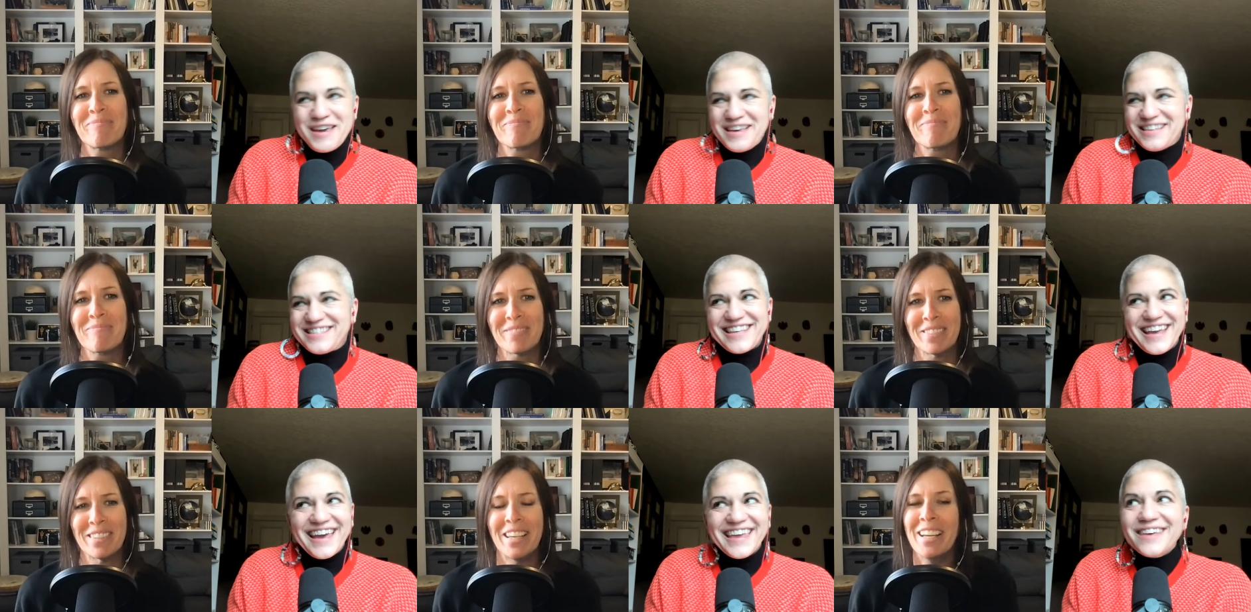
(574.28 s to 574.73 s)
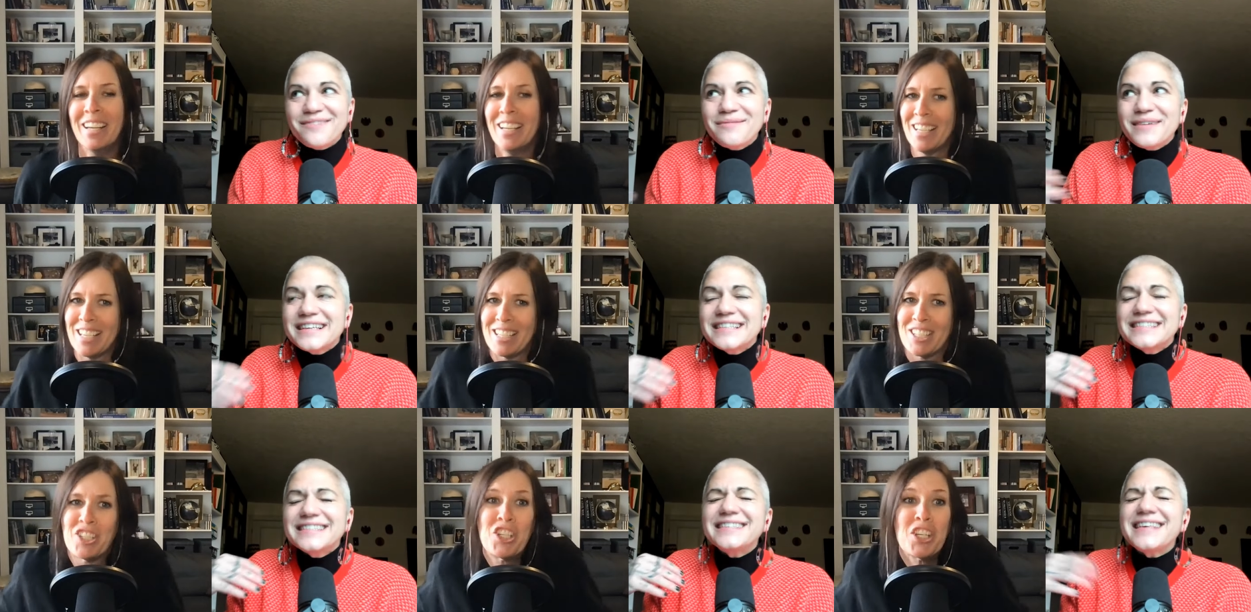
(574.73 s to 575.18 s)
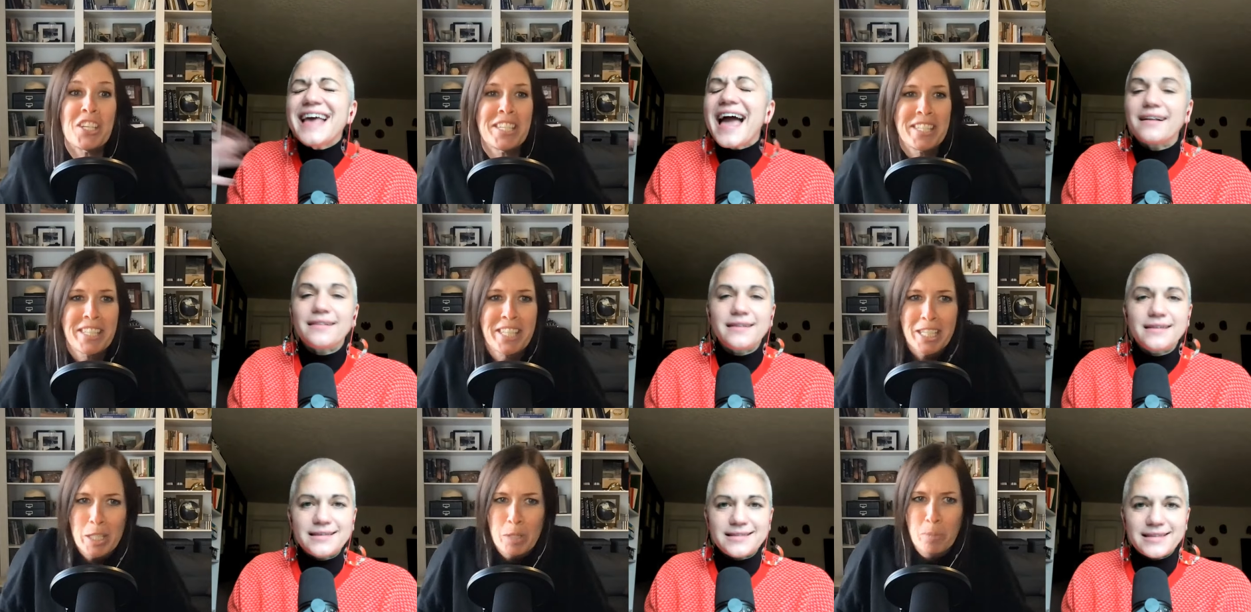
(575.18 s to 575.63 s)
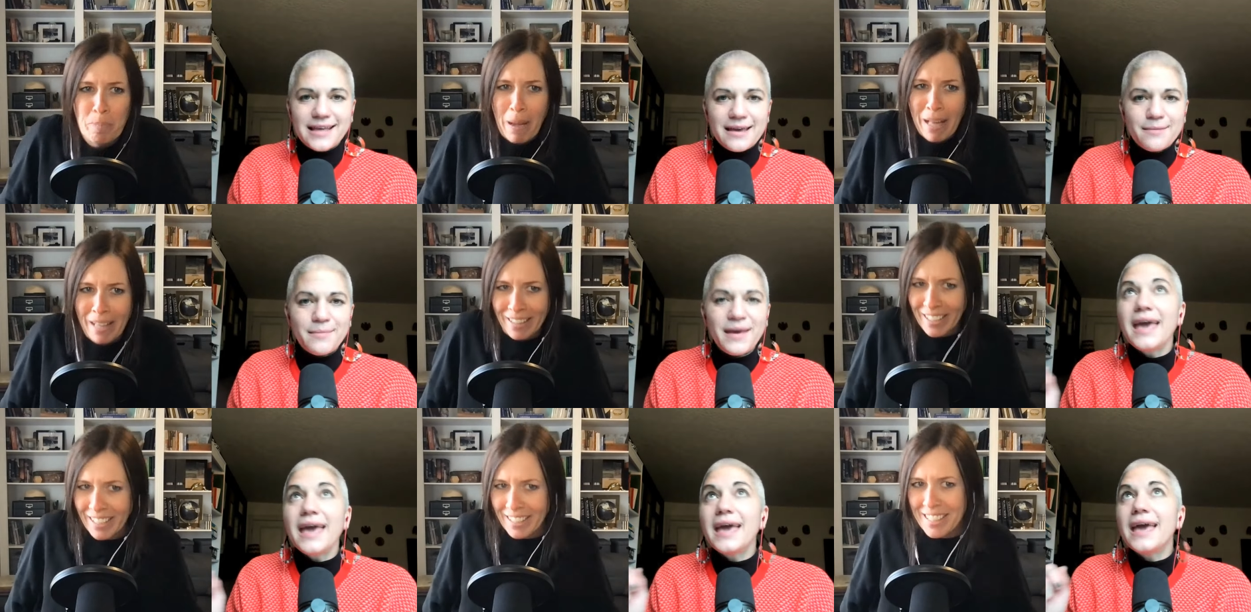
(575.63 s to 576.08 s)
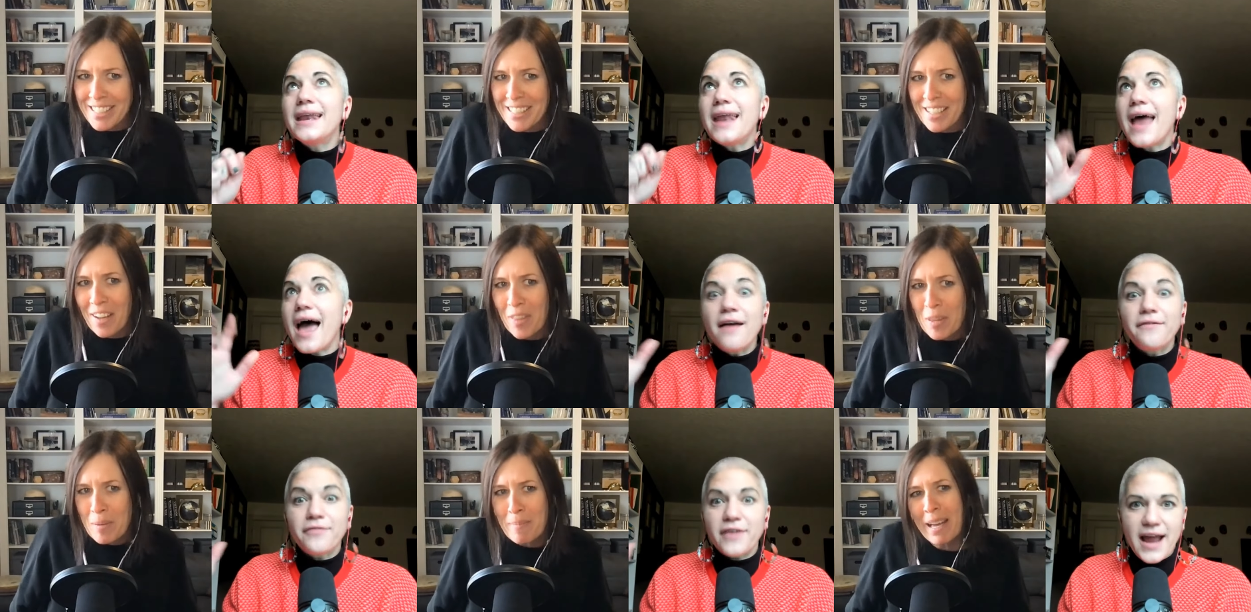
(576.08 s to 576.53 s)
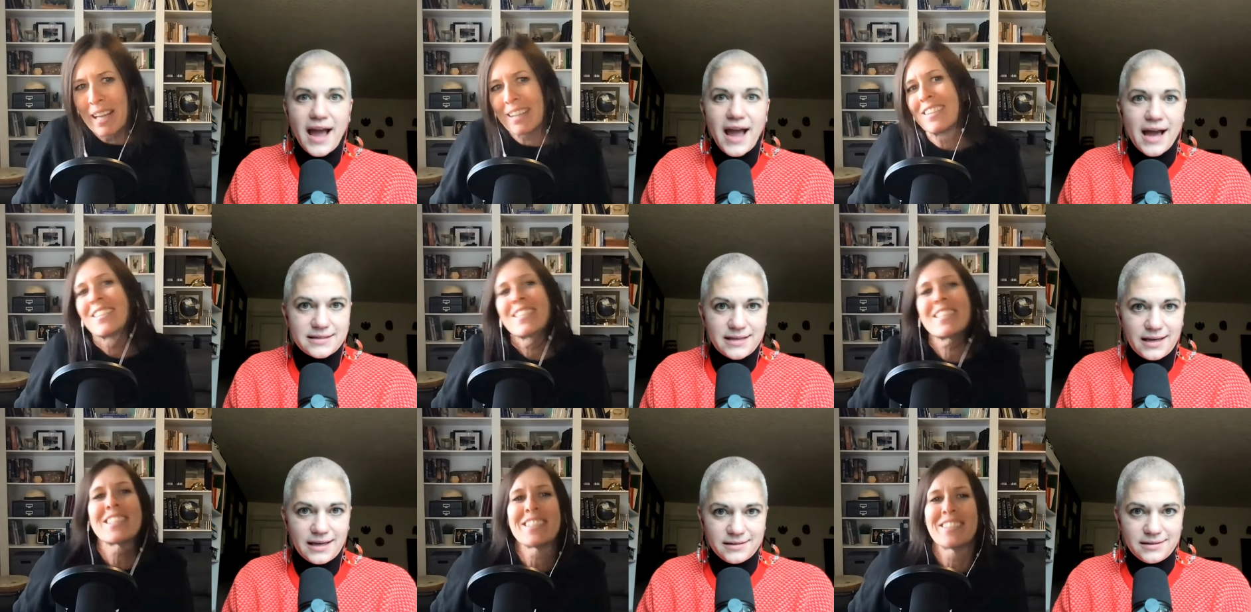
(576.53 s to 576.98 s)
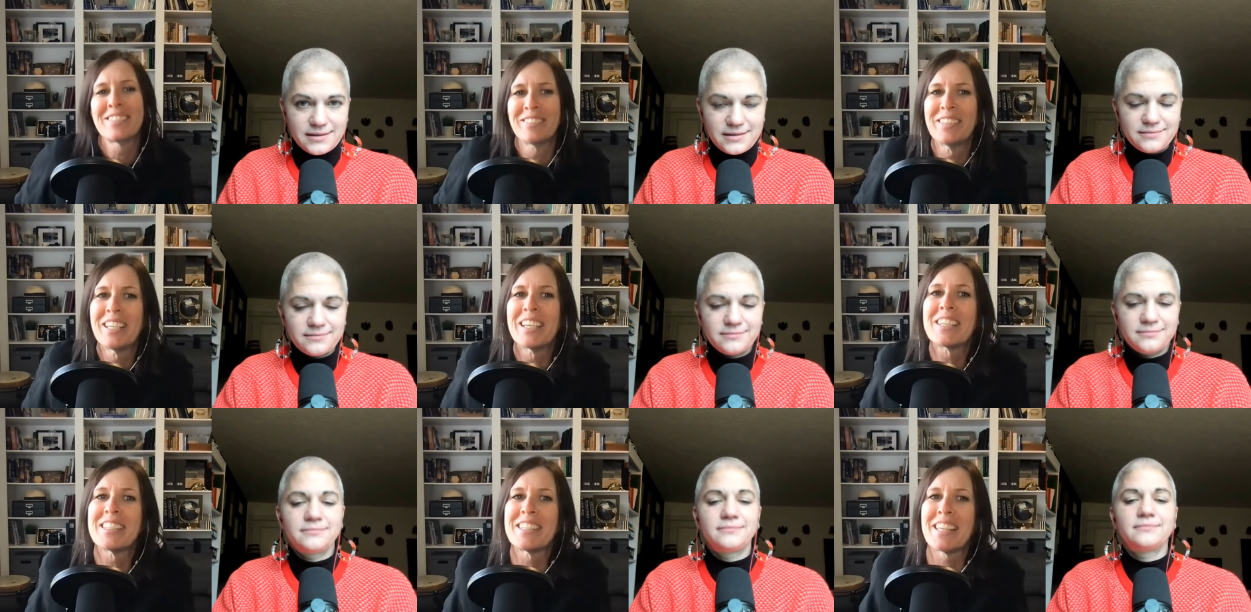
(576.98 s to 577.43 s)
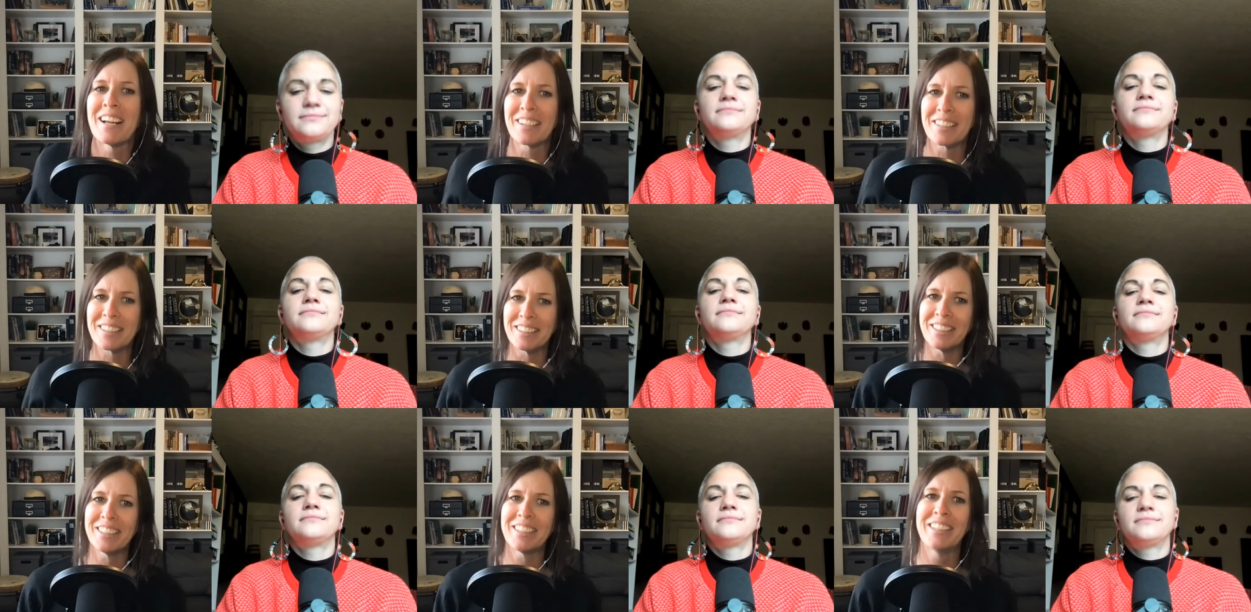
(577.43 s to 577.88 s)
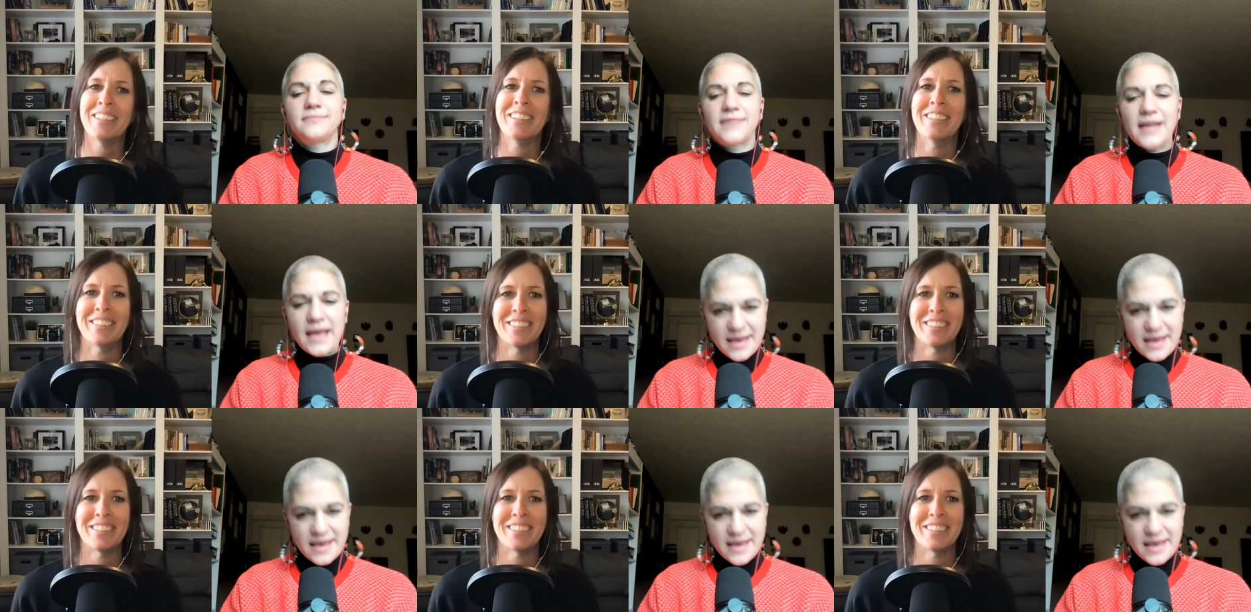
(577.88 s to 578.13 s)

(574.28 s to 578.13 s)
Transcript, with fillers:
Speaker 1: we say them exactly just the, the spelling is every accent
Speaker 2: exactly.